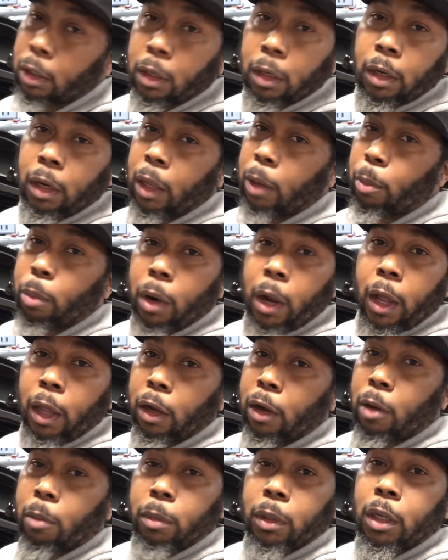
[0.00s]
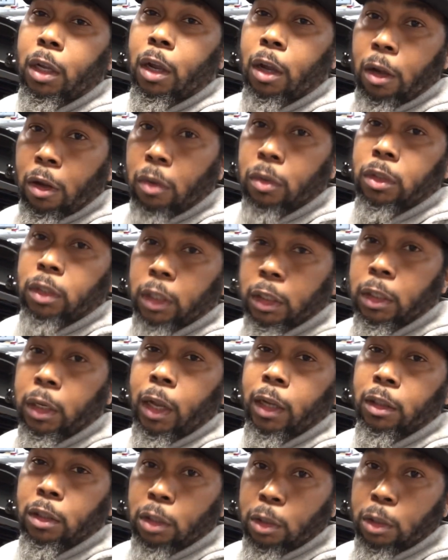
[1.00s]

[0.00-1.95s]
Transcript: they probably gonna be gone just like the